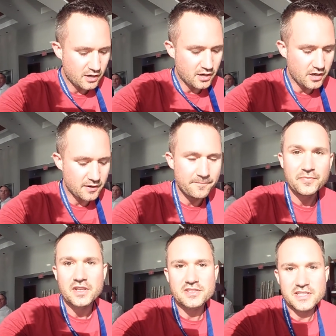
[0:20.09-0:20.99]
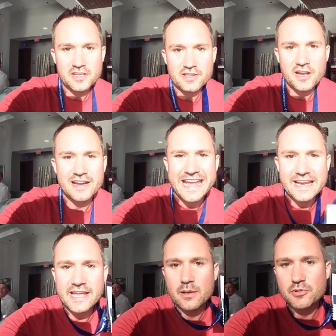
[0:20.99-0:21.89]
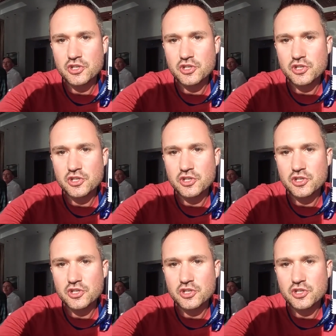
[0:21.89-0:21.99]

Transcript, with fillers: Uh, see you there, 8 a.m.